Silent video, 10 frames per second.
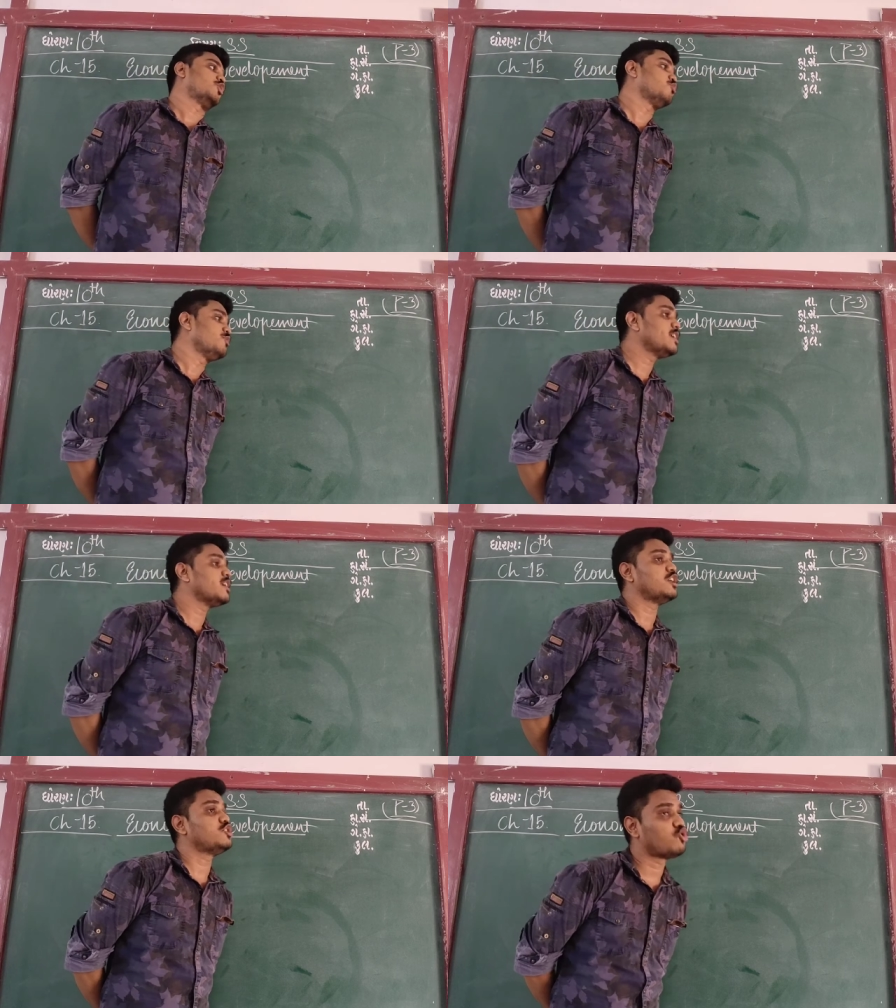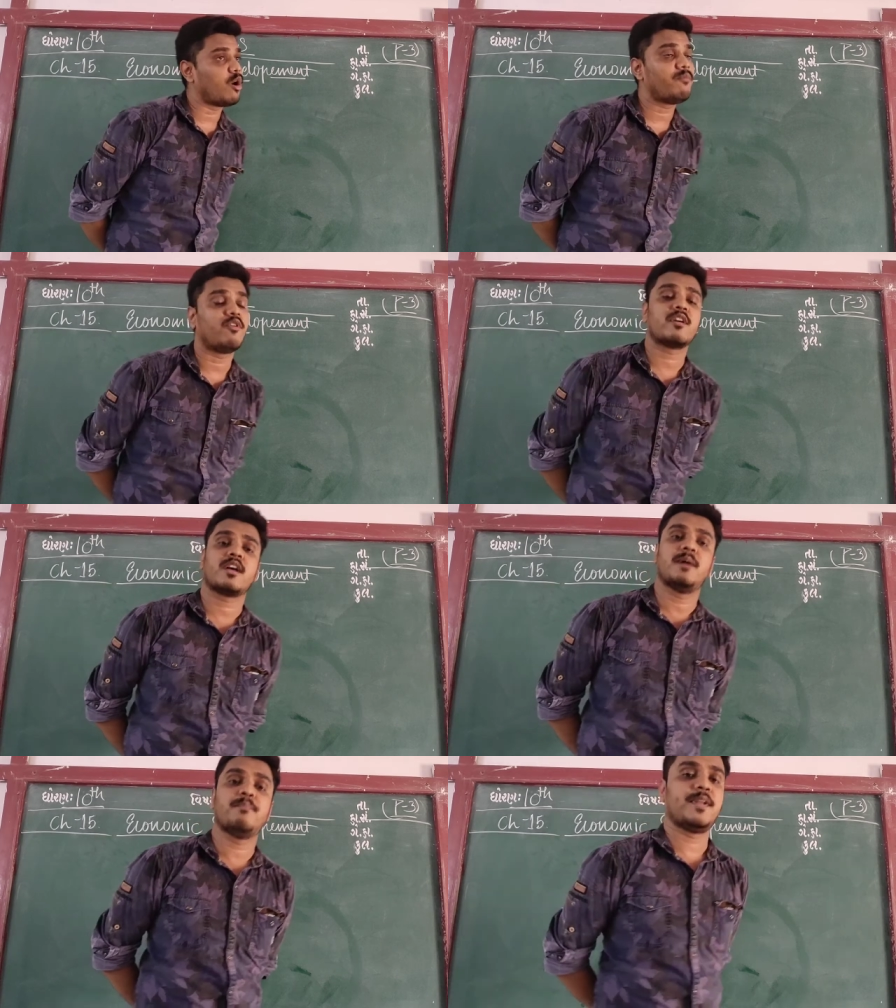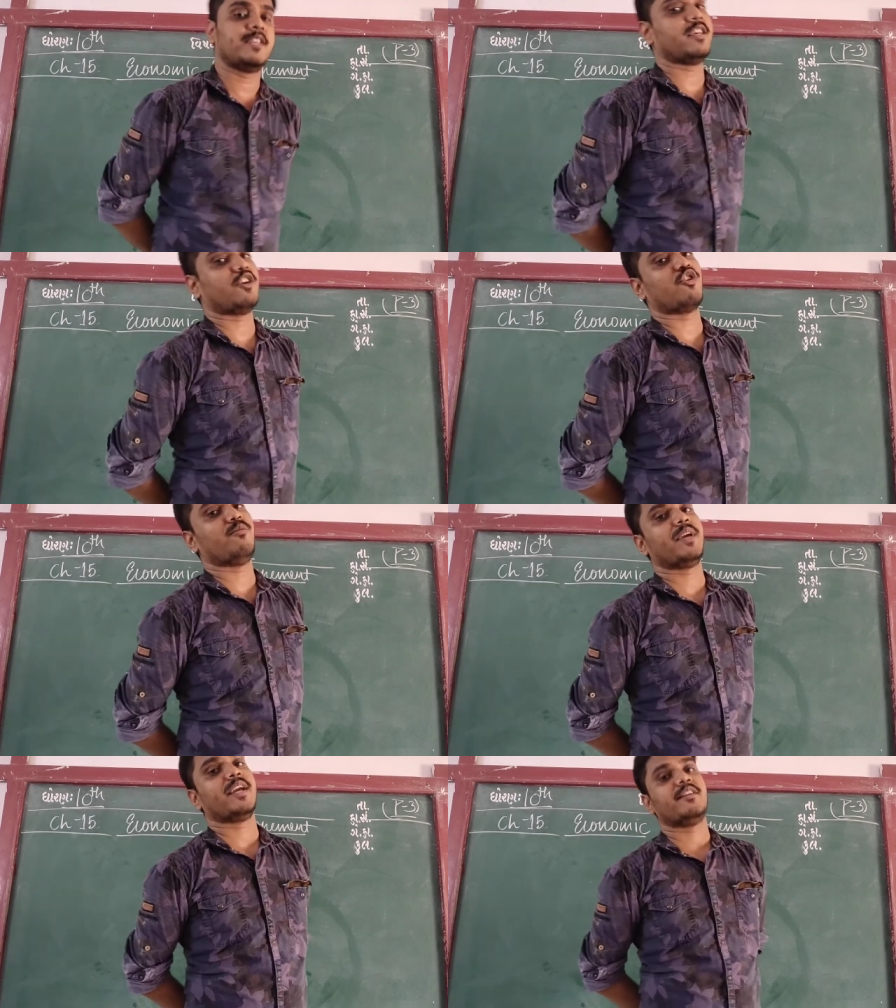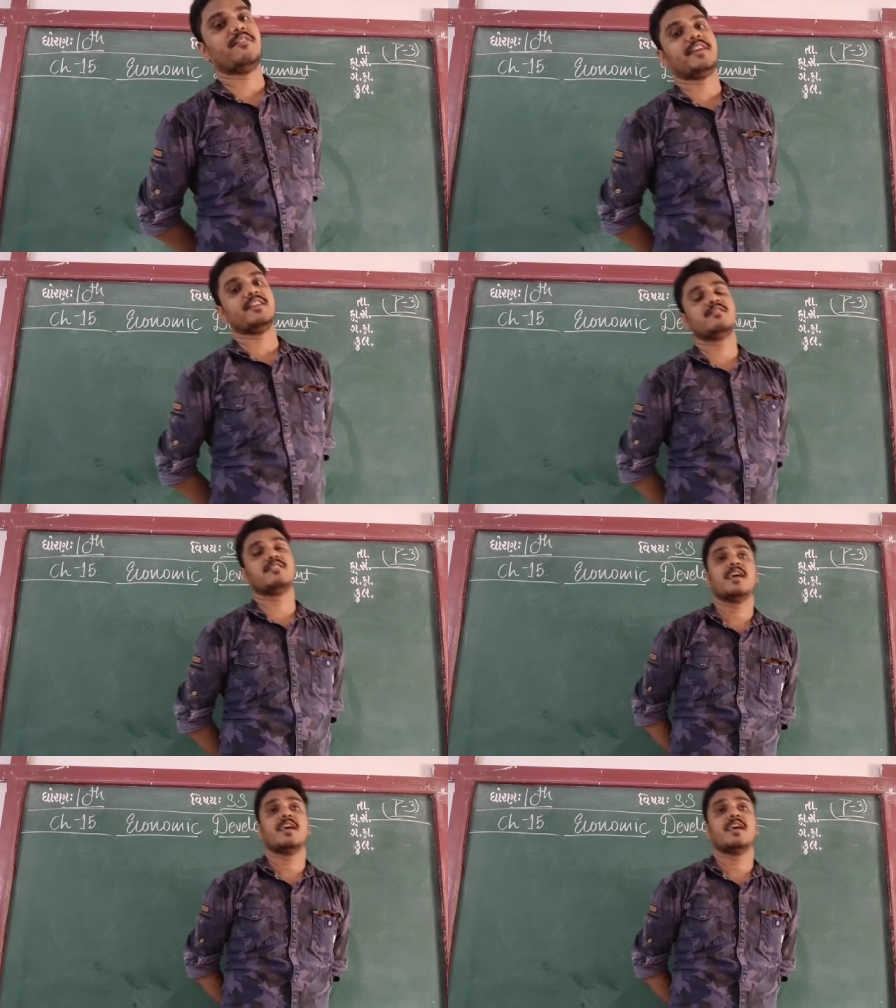Doing a job for a company is economic activities.